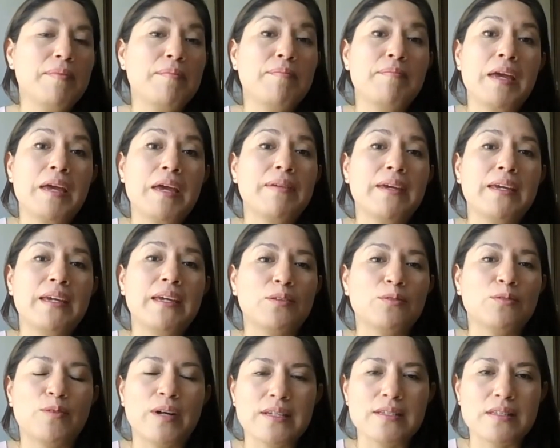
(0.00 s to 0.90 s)
Maybe
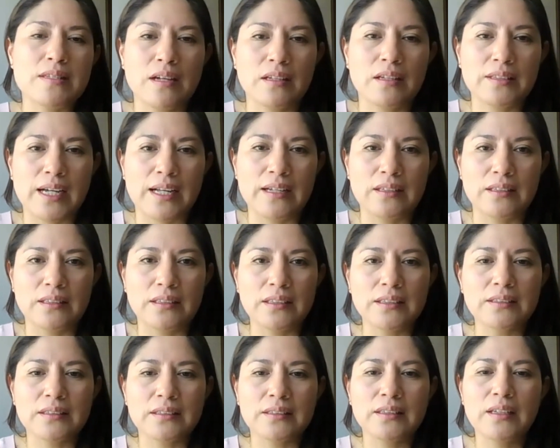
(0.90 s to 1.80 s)
it was not a
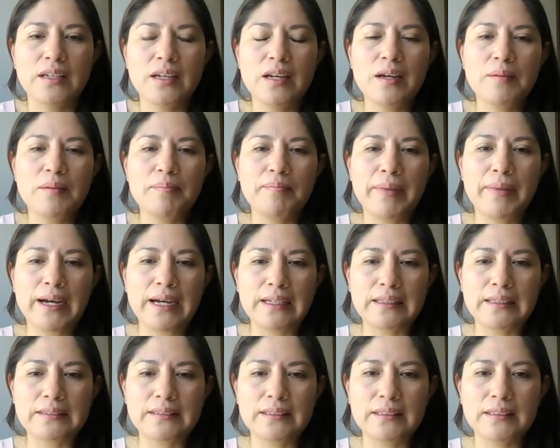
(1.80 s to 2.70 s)
lot,
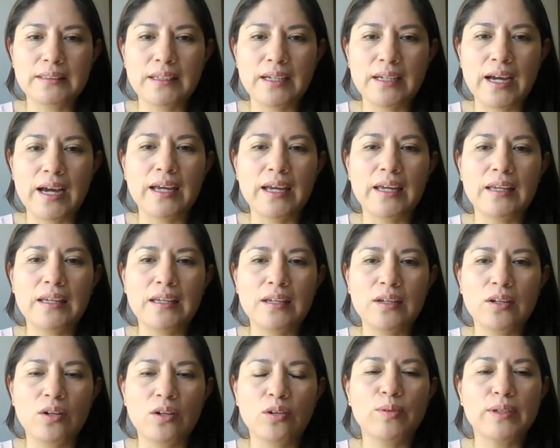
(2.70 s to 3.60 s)
but
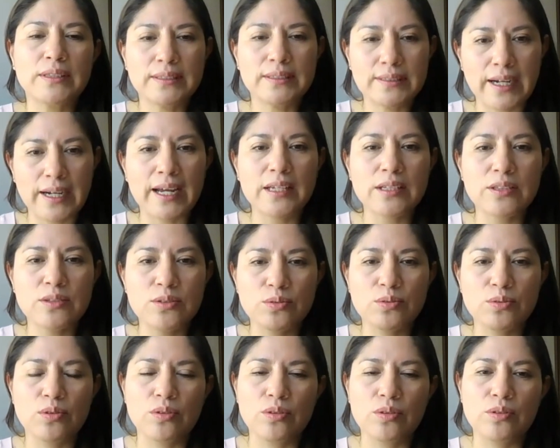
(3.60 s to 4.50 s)
I always try
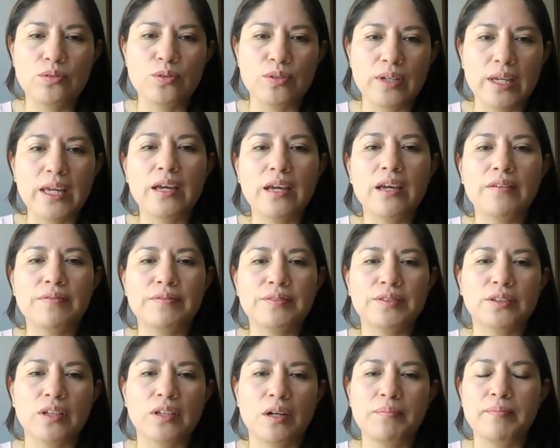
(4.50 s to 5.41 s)
to give
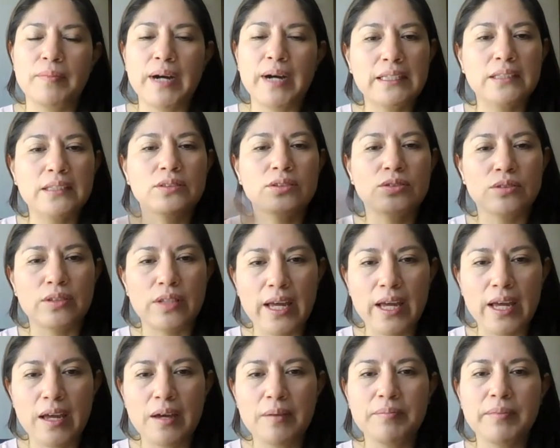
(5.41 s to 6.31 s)
some money to
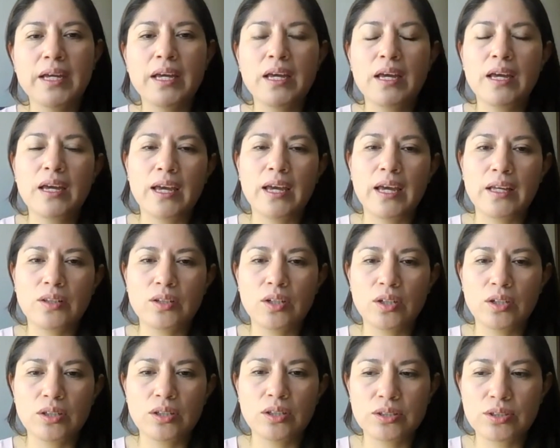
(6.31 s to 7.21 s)
them, and
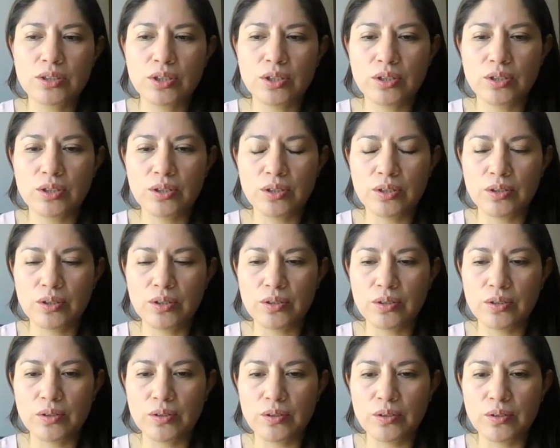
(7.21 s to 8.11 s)

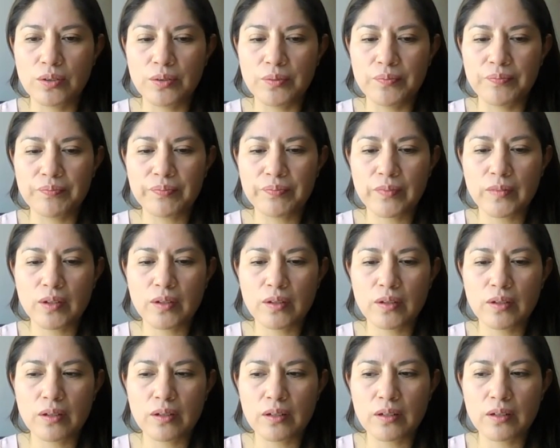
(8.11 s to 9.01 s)
also
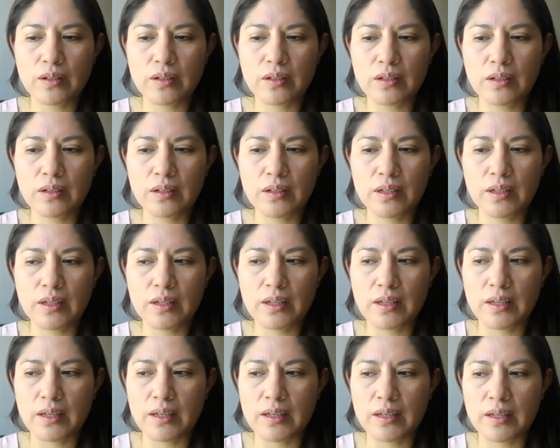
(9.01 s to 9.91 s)

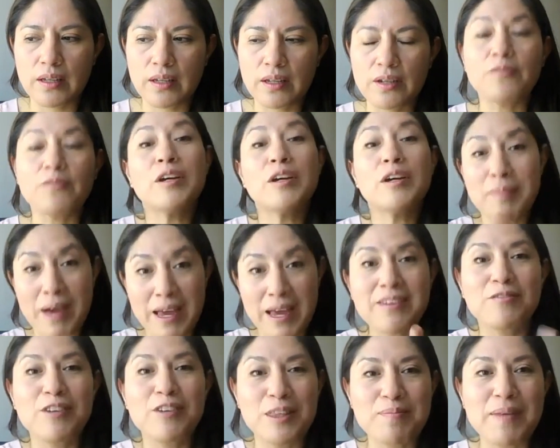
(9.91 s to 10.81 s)

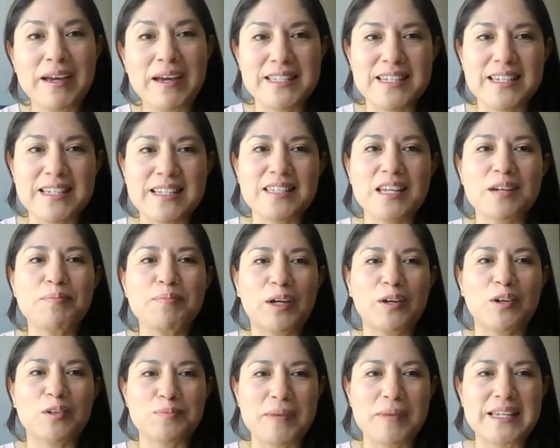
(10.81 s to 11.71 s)
with my sister,
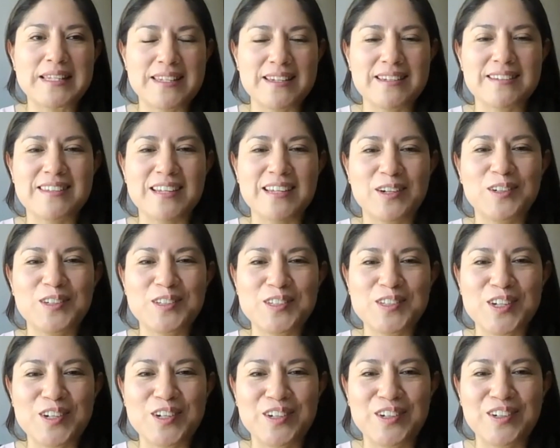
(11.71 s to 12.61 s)
because my sister
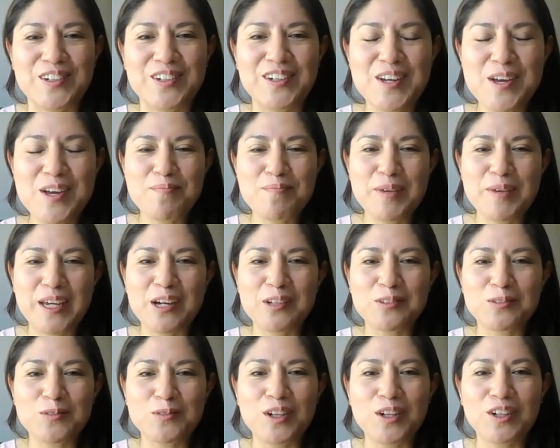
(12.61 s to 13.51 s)
also
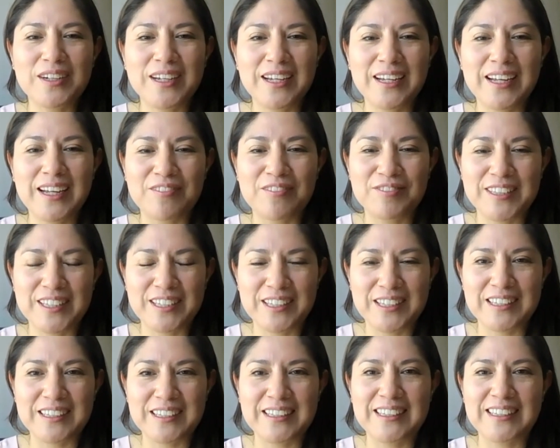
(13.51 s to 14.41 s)
began working
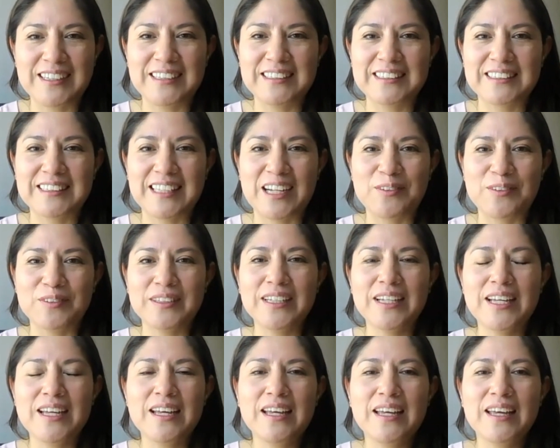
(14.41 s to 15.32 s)
after Girlstown.
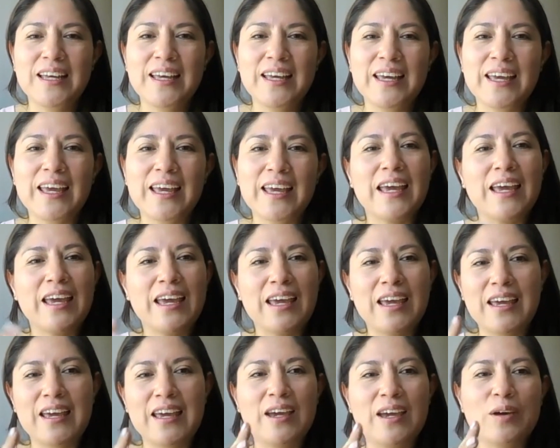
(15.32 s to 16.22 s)

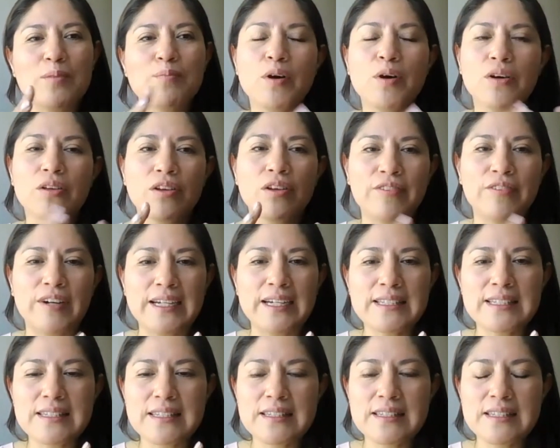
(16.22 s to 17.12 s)
Both of
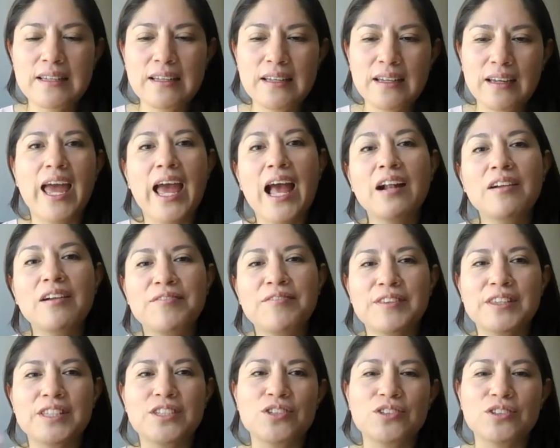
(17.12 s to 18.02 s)
us
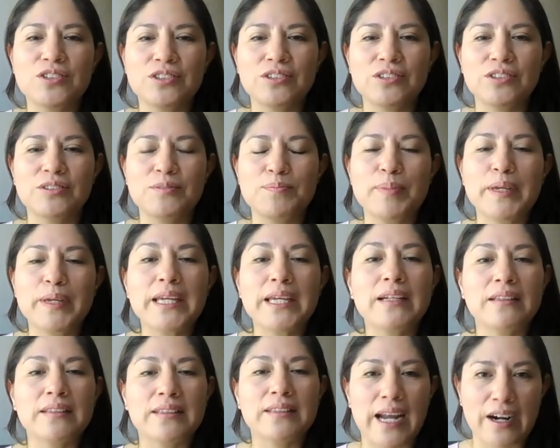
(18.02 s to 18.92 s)
helped to
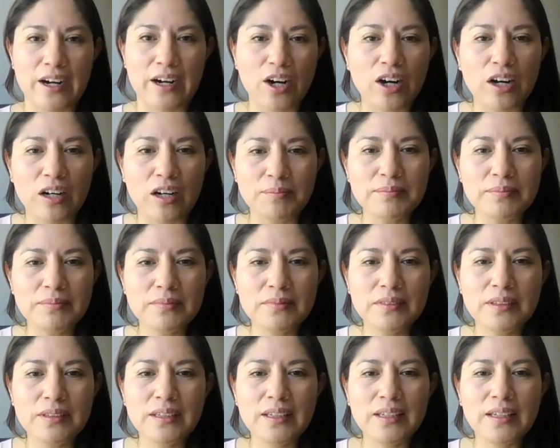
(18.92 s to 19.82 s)
build our home,
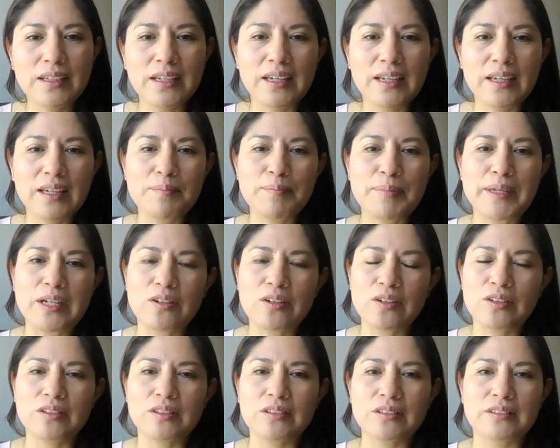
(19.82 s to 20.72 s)

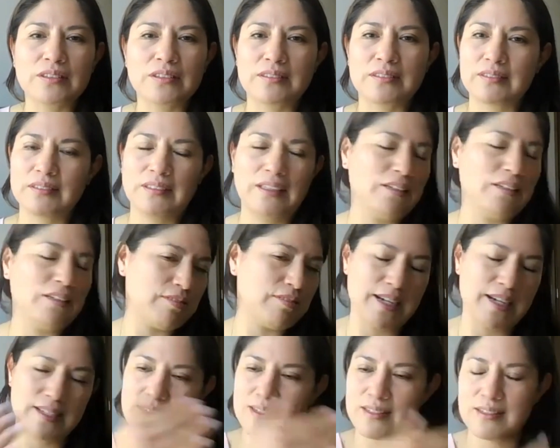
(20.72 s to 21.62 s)
because it
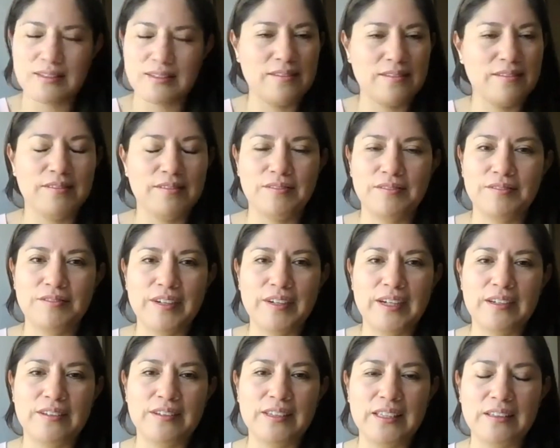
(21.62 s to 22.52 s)
was
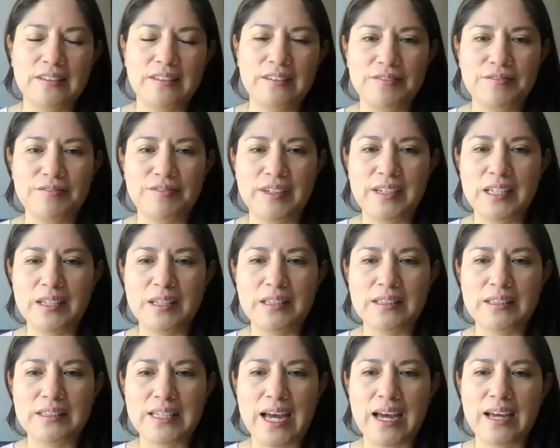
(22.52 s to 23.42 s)
very,
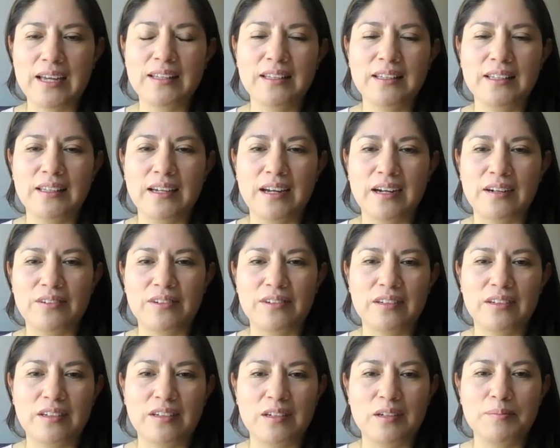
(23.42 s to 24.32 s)
very tiny, our
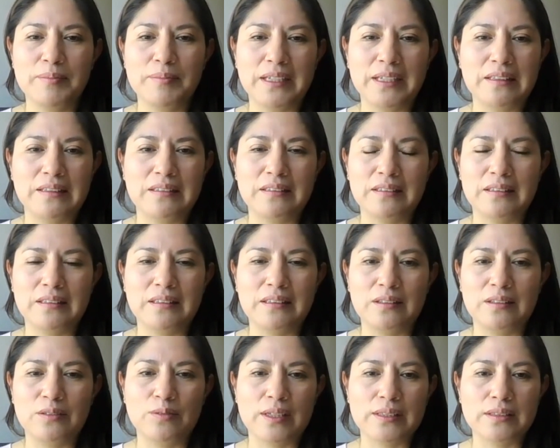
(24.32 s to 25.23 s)
home, and
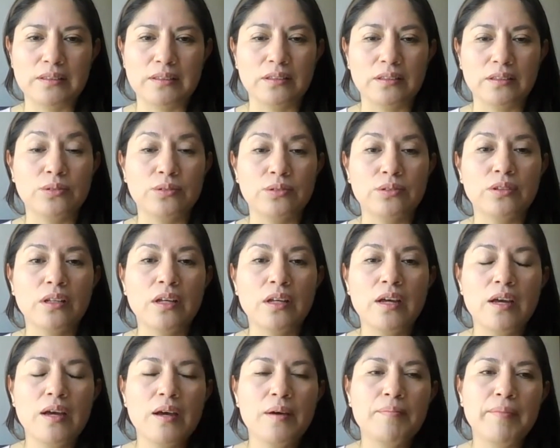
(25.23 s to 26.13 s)
it was not good,
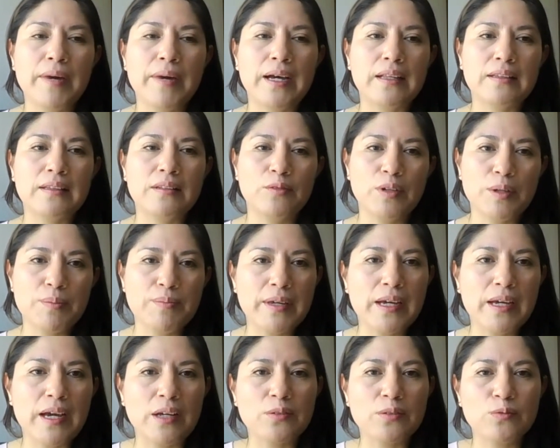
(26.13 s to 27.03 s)
but we
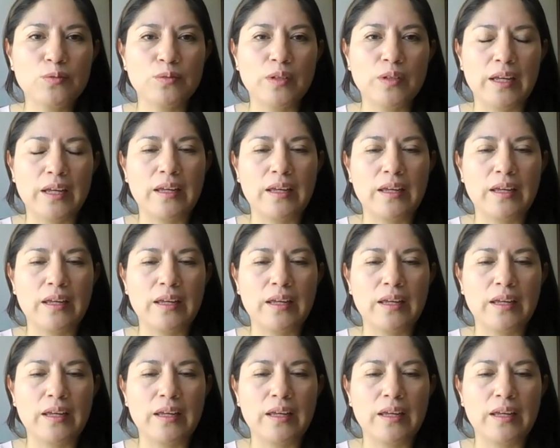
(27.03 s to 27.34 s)
began